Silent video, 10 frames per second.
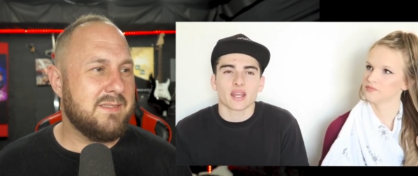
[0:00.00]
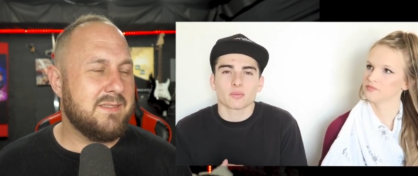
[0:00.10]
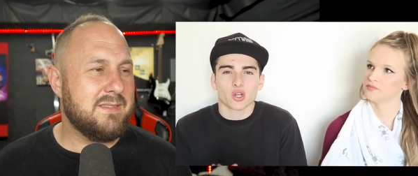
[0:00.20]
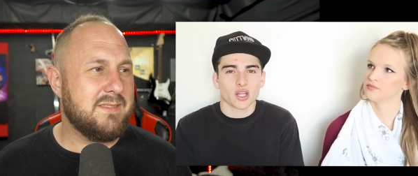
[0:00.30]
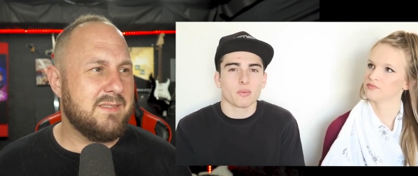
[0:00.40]
Speaker 1: I kept
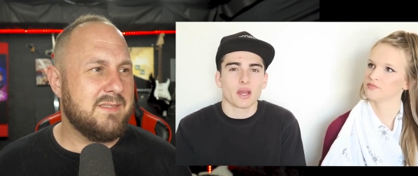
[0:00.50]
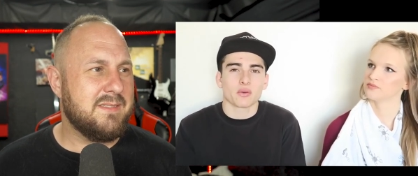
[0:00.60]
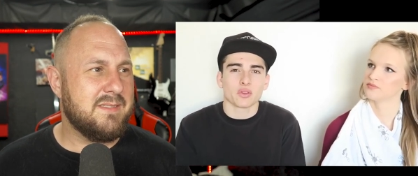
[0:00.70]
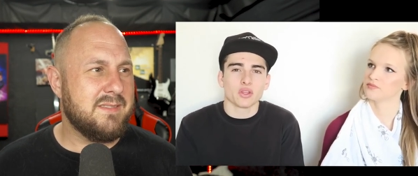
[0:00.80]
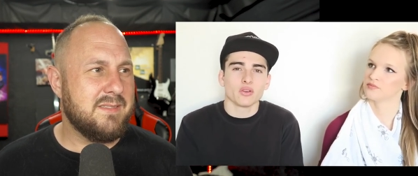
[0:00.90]
trying to get back
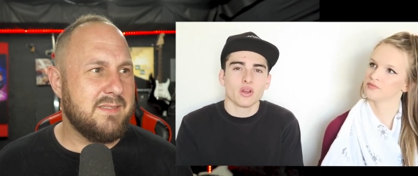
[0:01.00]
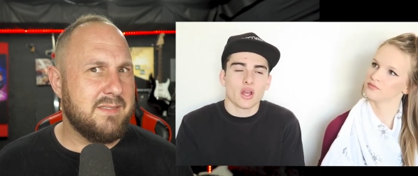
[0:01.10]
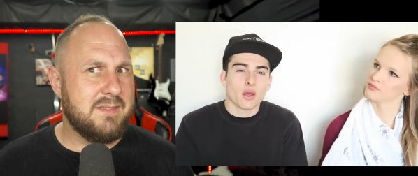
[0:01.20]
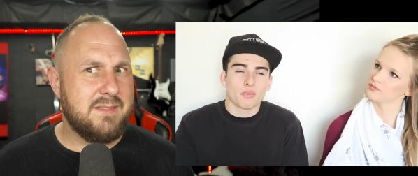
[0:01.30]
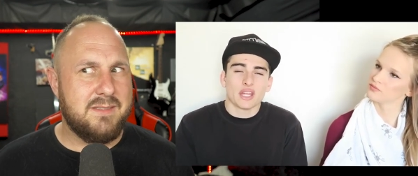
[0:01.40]
with you,
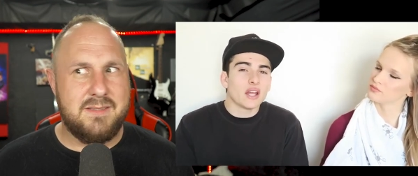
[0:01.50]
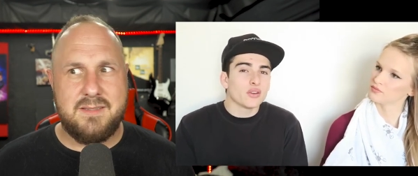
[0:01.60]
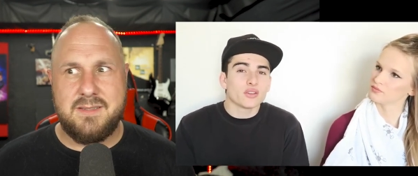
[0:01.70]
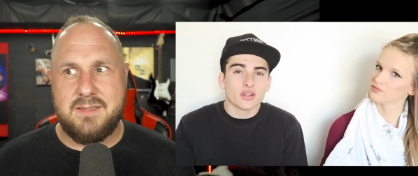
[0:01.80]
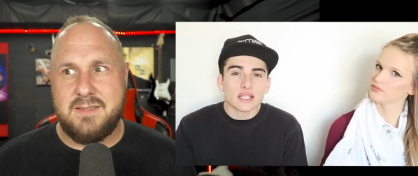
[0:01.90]
but now
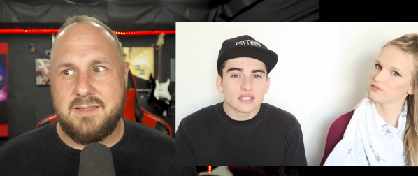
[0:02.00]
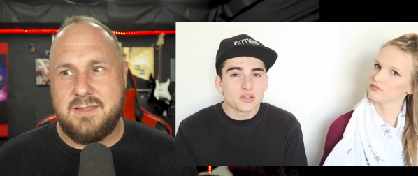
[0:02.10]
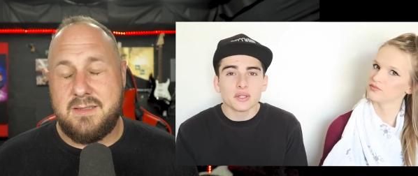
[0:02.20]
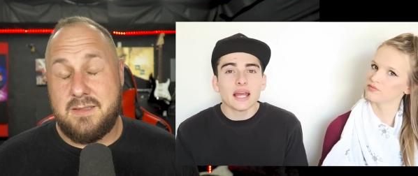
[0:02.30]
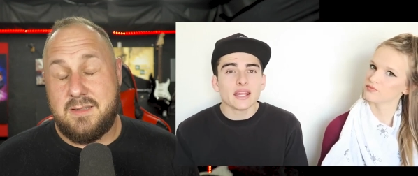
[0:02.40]
you're. It's
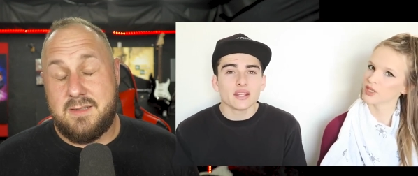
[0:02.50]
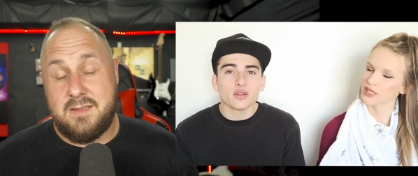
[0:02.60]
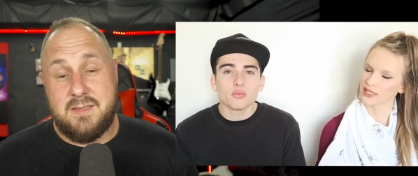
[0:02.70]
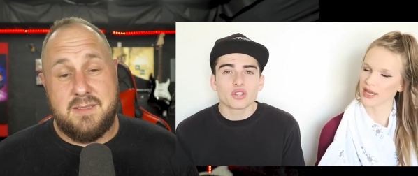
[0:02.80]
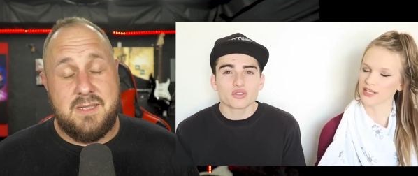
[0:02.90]
too late.
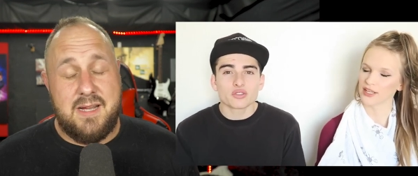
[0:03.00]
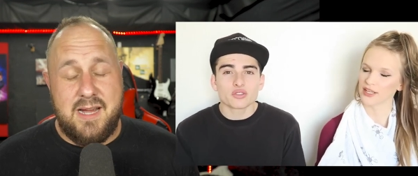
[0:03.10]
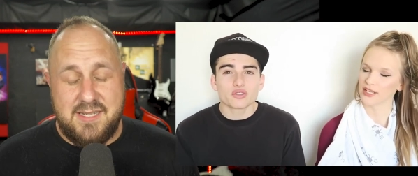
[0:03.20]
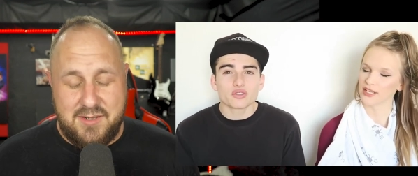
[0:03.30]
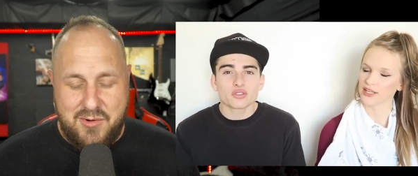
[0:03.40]
You yeah. high
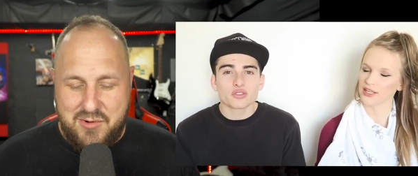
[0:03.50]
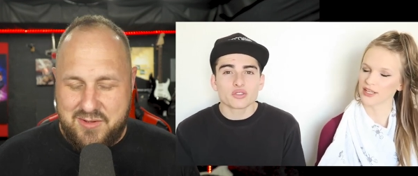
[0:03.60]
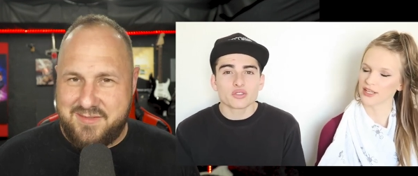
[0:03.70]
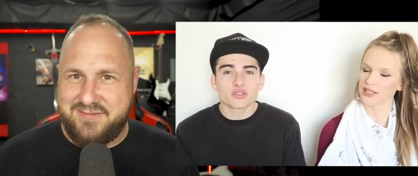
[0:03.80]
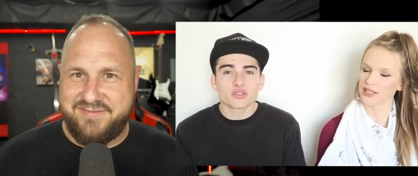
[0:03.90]
school.
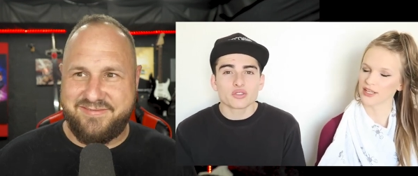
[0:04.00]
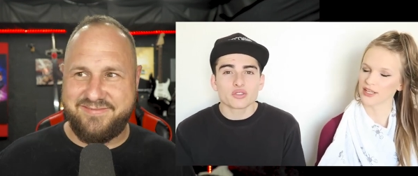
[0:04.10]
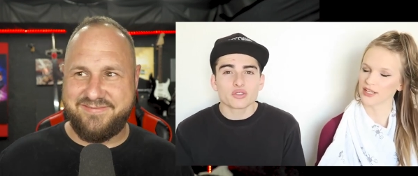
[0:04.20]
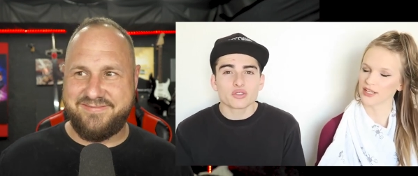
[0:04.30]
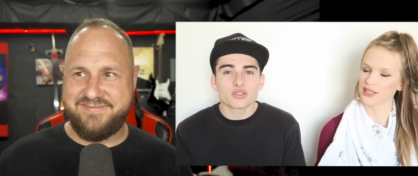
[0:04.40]

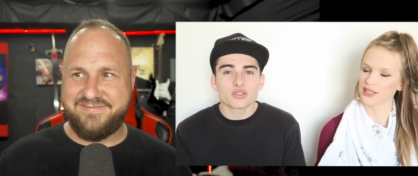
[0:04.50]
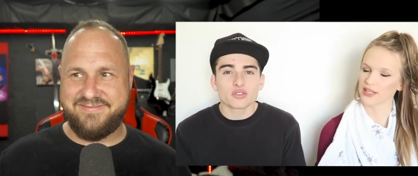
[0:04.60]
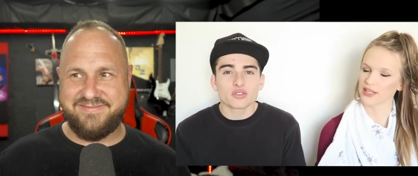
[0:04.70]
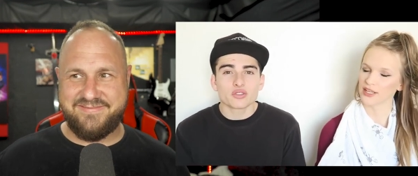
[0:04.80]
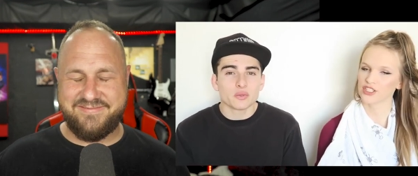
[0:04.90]

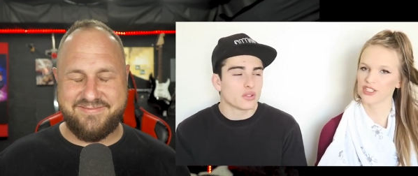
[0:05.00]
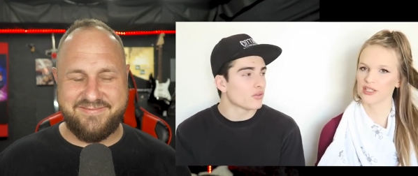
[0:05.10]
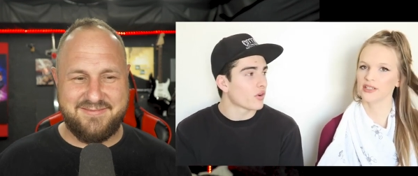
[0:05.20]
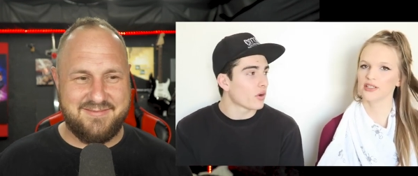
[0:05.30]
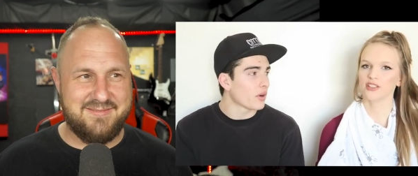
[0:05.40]
She
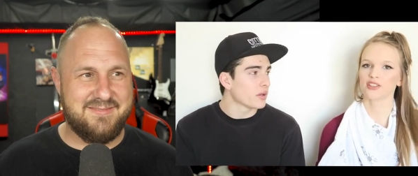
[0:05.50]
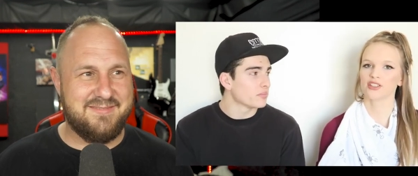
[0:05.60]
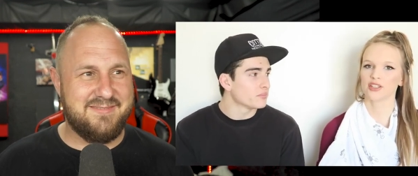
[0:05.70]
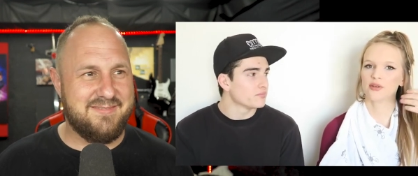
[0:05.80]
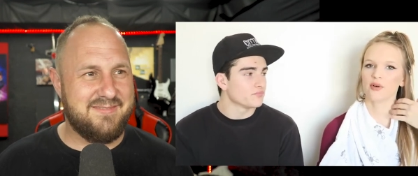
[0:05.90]

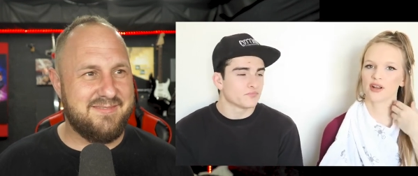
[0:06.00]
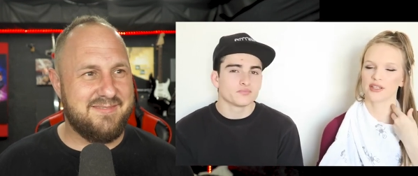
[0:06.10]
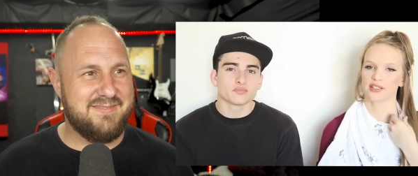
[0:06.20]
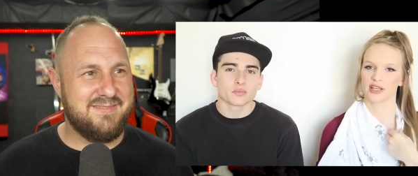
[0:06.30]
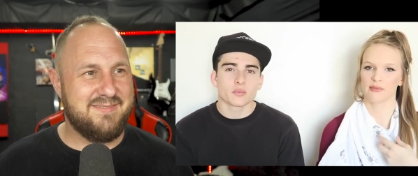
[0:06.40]
she
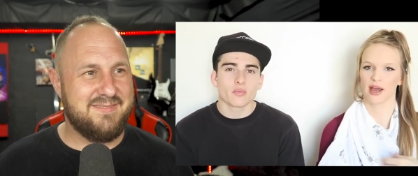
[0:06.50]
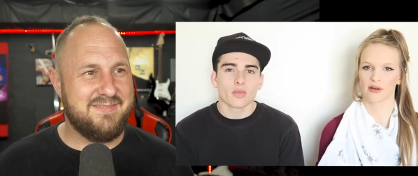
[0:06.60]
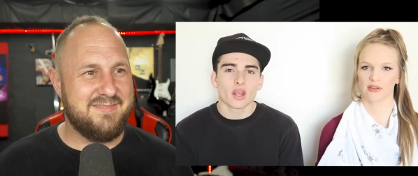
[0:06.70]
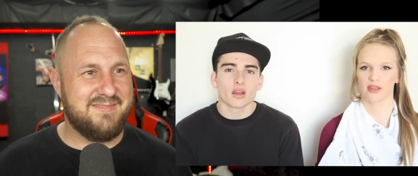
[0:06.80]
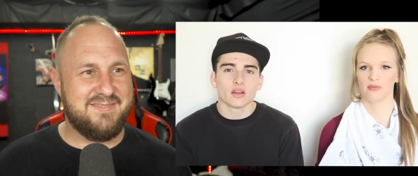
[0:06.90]
Speaker 2: wanted to get back
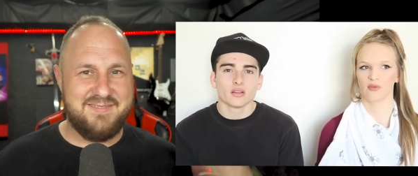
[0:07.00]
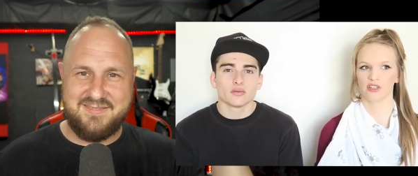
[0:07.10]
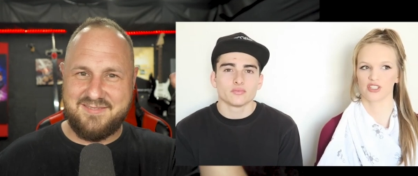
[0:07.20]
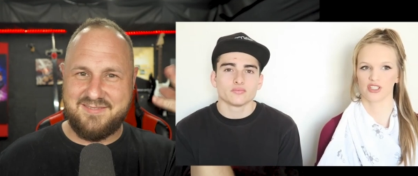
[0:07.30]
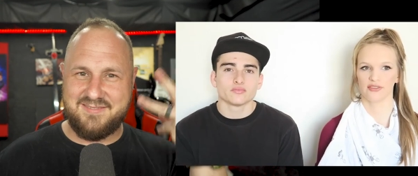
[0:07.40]
with him
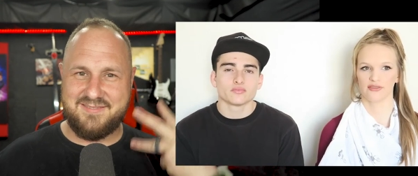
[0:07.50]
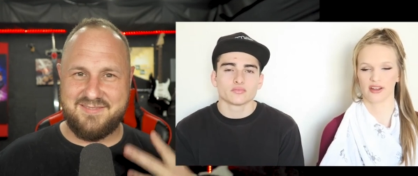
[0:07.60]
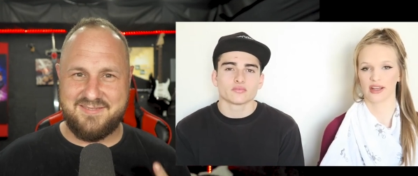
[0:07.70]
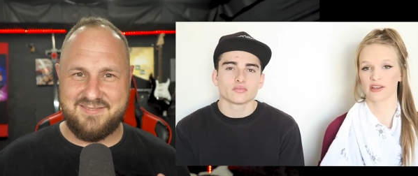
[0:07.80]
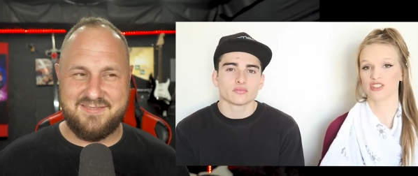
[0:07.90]
once she
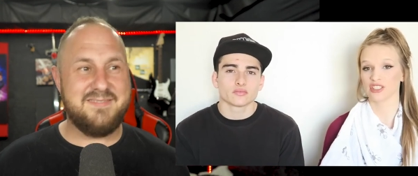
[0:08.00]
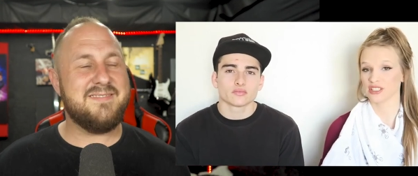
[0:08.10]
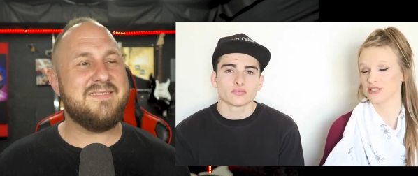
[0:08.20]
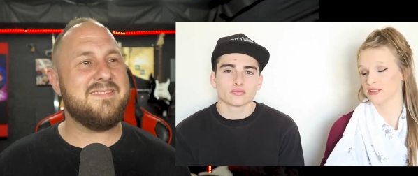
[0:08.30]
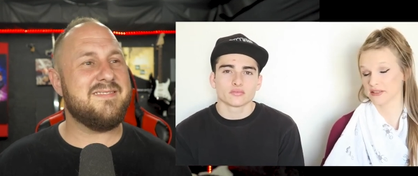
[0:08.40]
found out.
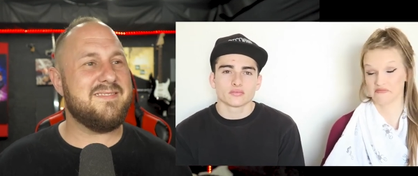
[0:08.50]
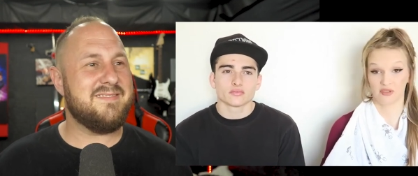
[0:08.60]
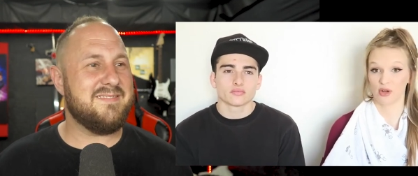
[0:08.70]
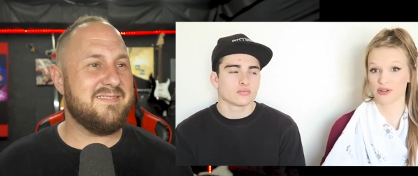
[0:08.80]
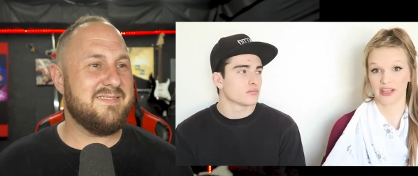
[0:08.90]
She
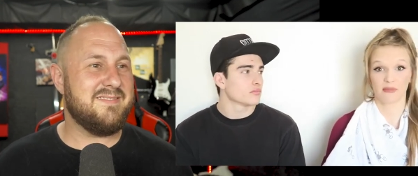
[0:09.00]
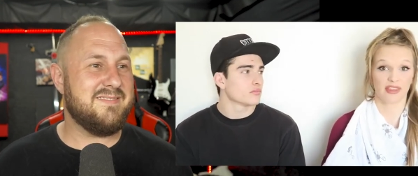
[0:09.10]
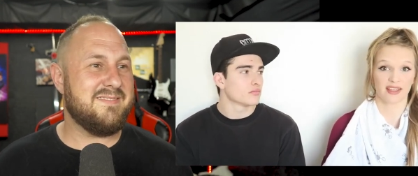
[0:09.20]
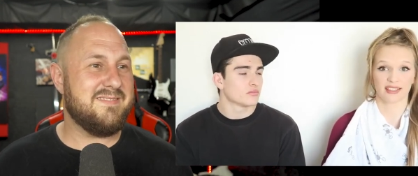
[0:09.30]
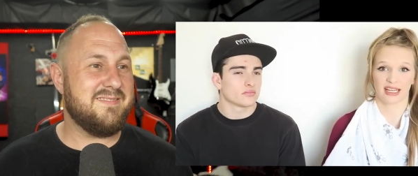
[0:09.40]
told him
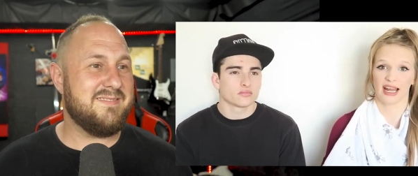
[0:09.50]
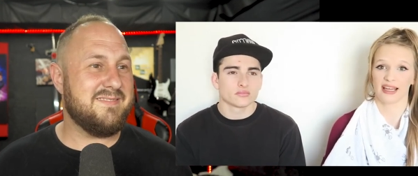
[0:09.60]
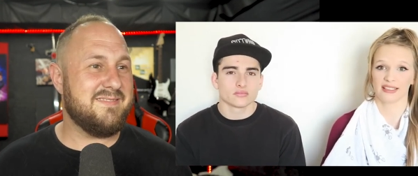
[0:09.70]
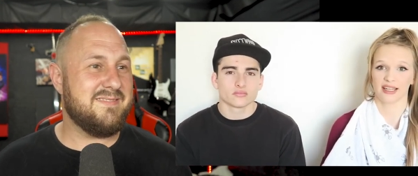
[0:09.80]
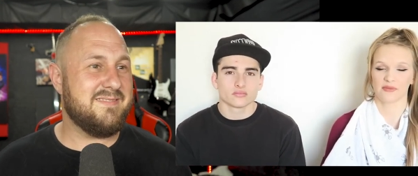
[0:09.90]
things that I
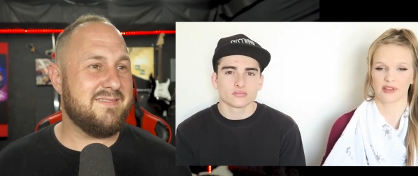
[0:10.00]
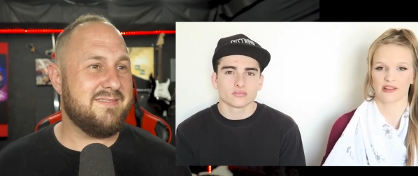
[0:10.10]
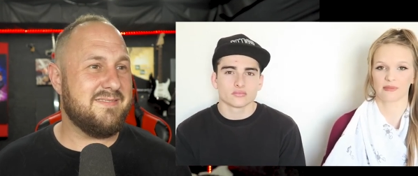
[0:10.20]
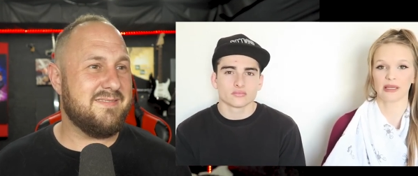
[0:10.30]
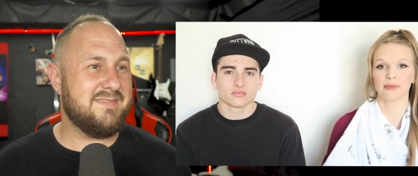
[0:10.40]
had done with
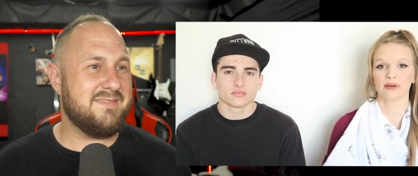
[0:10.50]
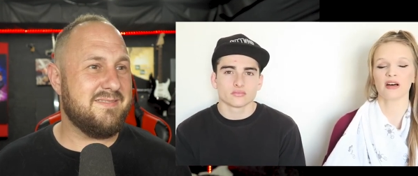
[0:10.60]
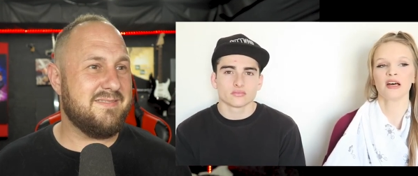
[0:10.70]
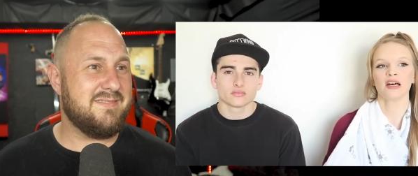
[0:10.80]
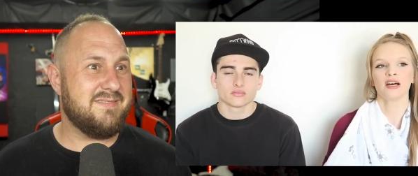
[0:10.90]
other people
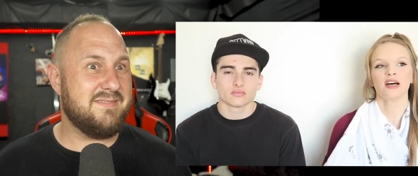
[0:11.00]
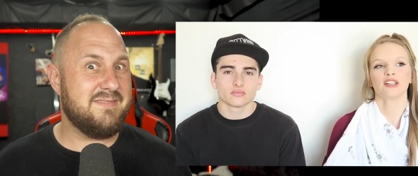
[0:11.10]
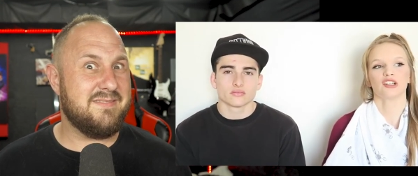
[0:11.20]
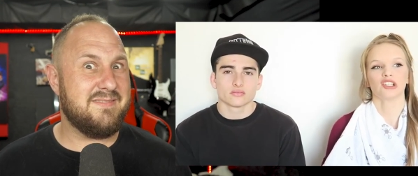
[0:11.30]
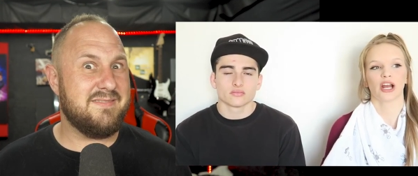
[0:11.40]

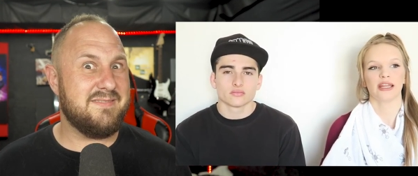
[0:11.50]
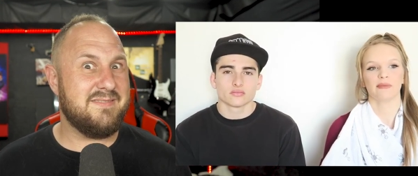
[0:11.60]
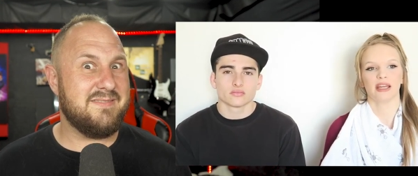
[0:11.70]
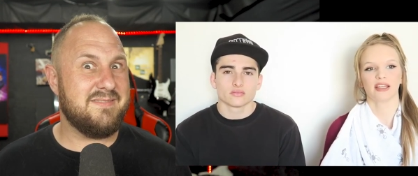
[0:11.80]
to try and